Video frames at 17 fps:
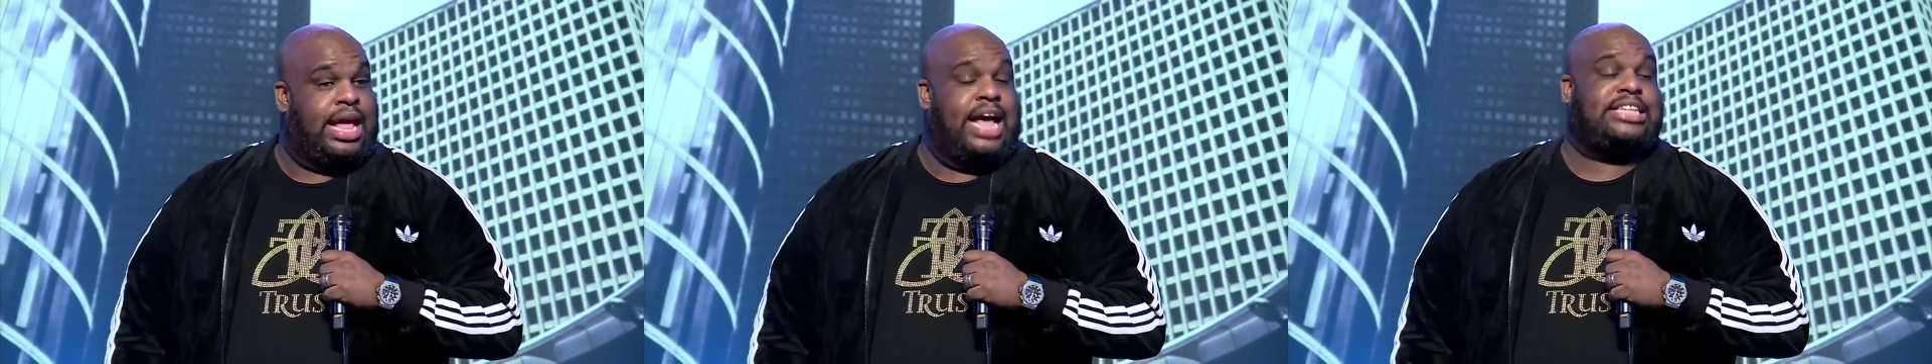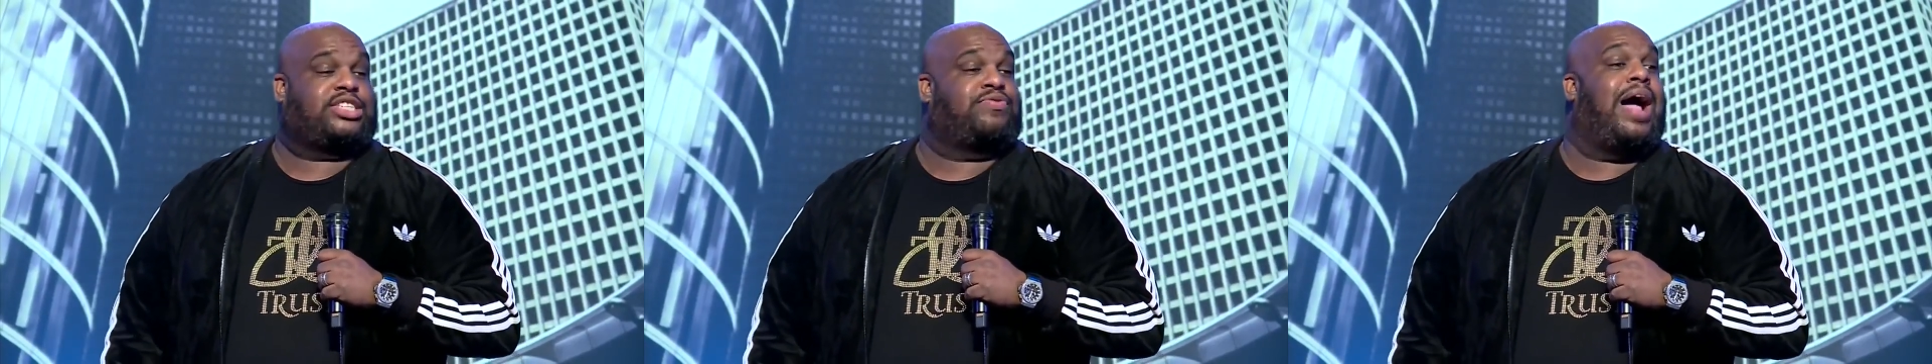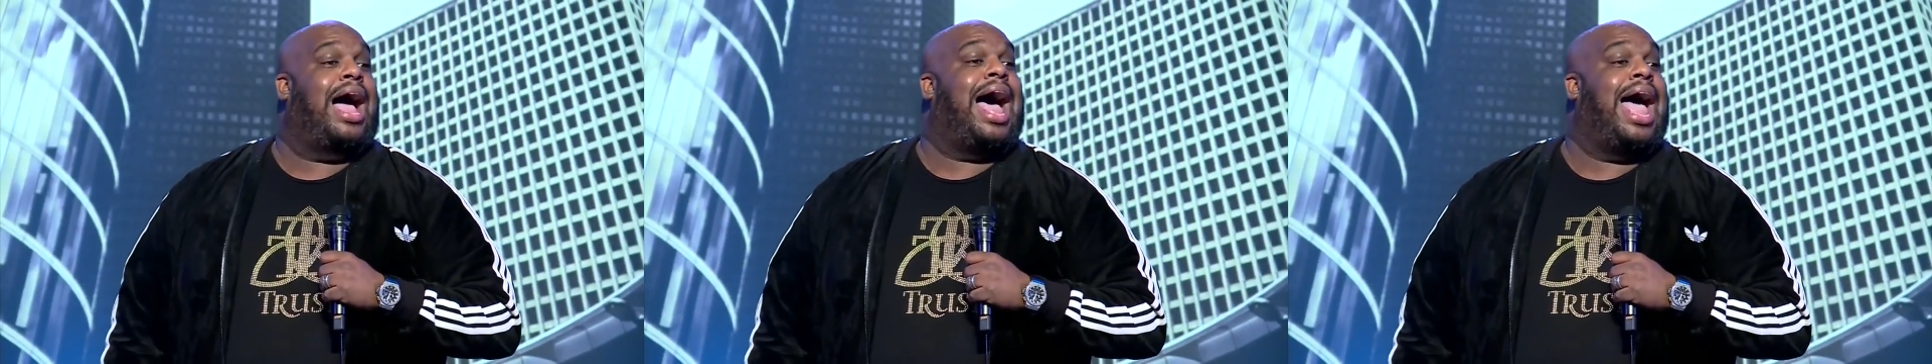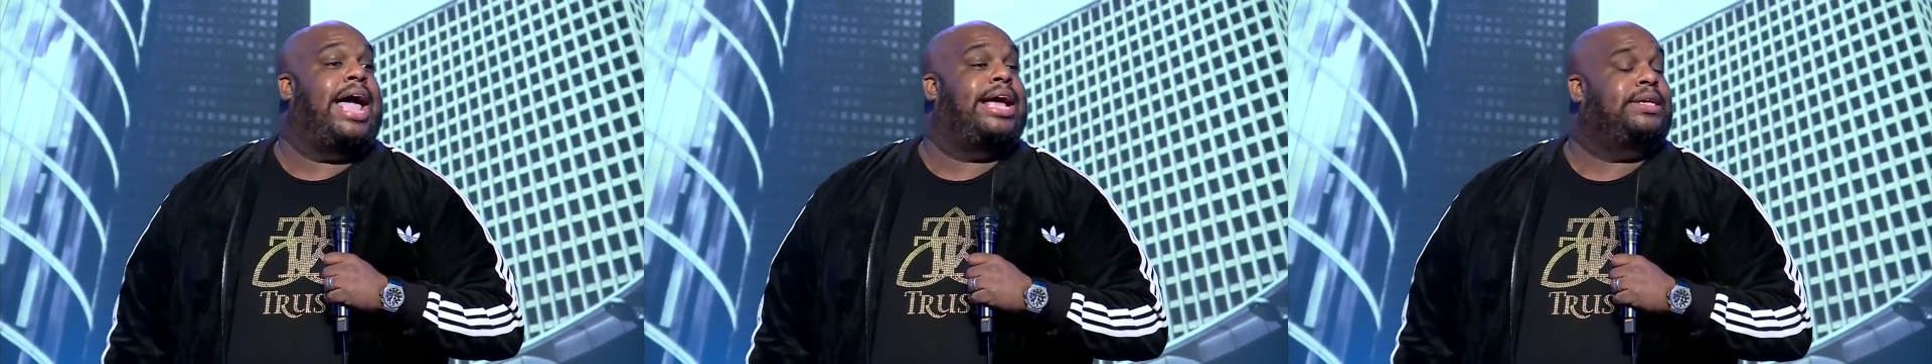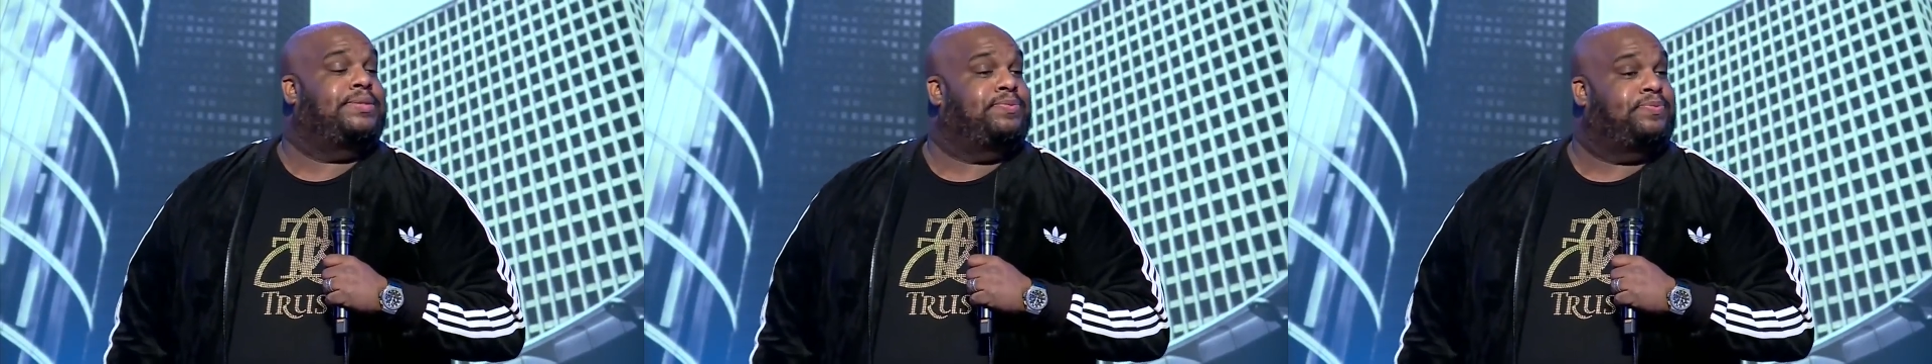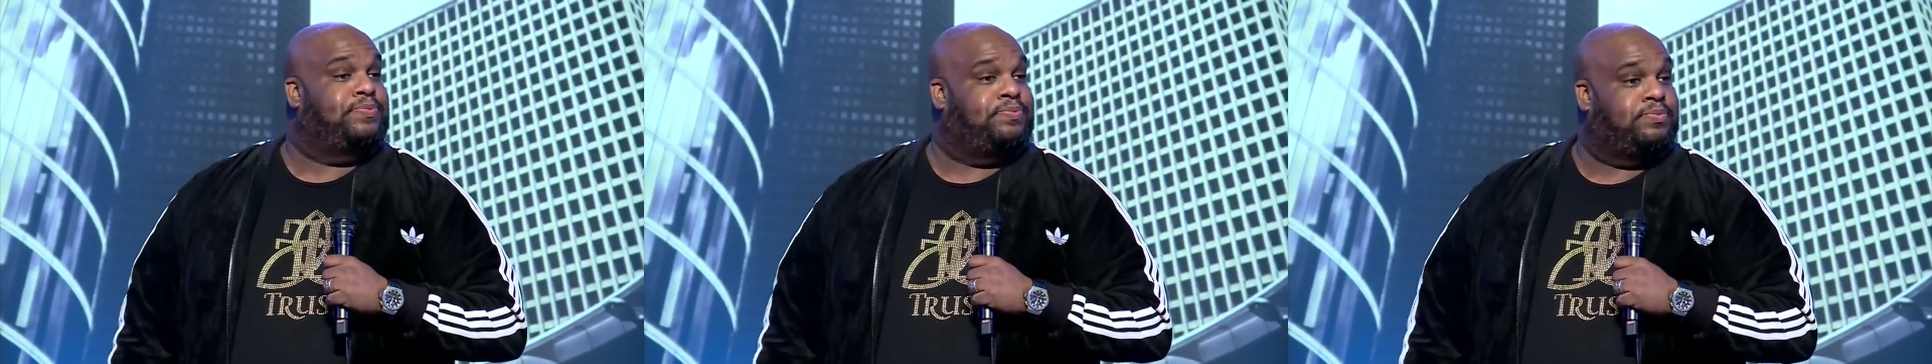that's right.